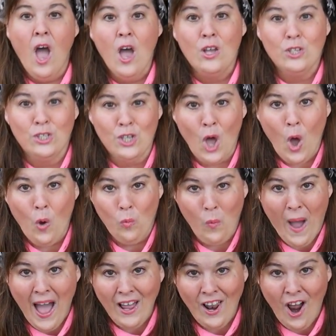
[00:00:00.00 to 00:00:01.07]
So
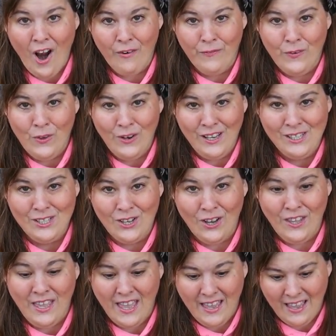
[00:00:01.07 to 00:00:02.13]
while our food is
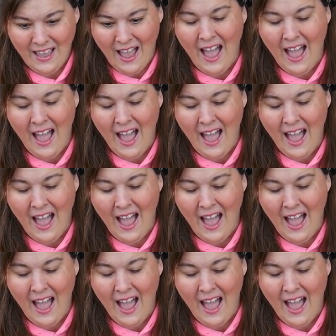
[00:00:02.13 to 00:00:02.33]
cooking,